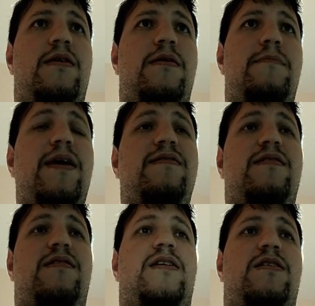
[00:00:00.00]

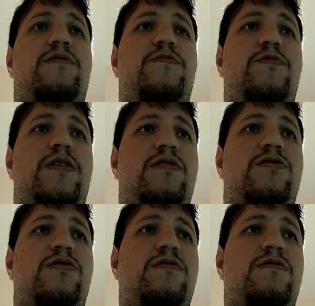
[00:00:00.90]
basically, if we
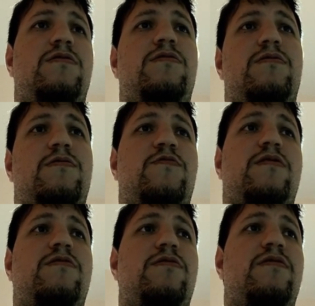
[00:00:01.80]
just do the
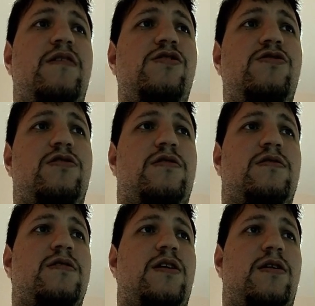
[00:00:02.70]

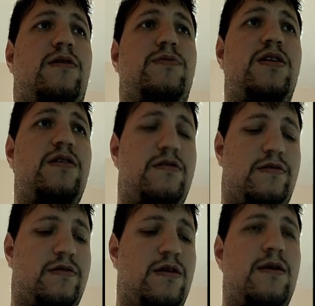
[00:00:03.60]
factorization
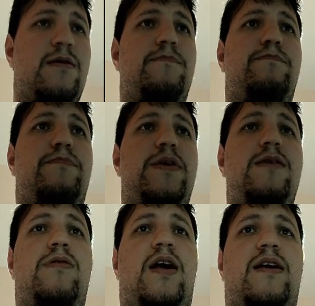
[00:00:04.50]
here, P
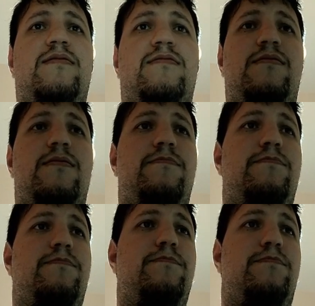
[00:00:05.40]
plus
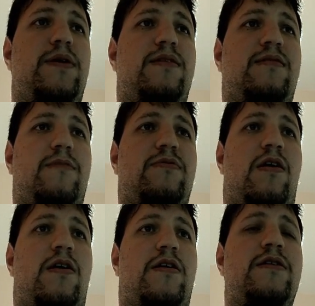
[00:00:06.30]
P times
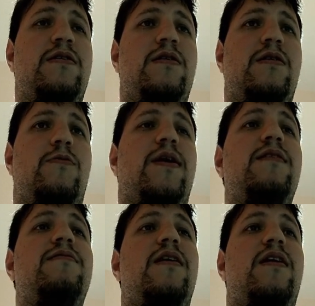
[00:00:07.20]
R, we can
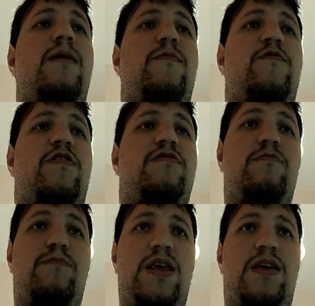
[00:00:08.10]
take common factor
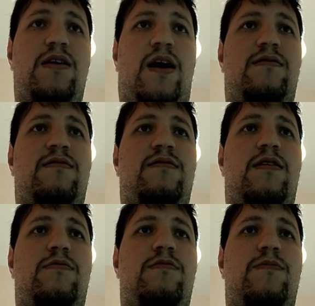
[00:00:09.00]
P, and this is
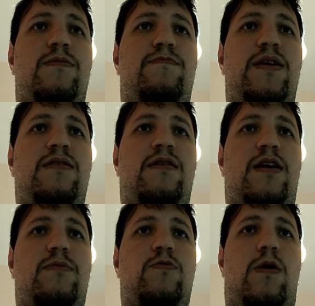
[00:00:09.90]
going to be P
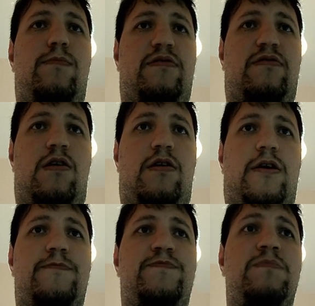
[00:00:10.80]
times 1 plus R.
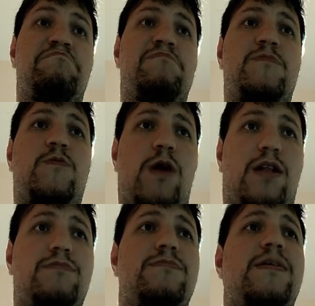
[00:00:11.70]

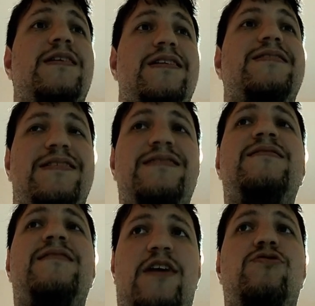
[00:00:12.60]
Well, this is
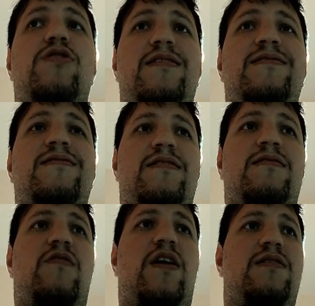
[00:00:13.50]
actually
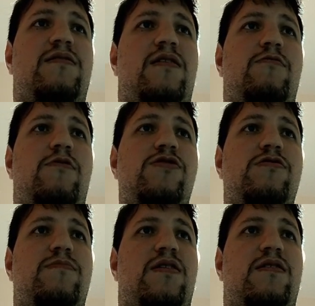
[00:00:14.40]
satisfying the
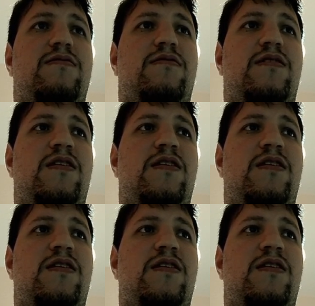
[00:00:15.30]
equation because T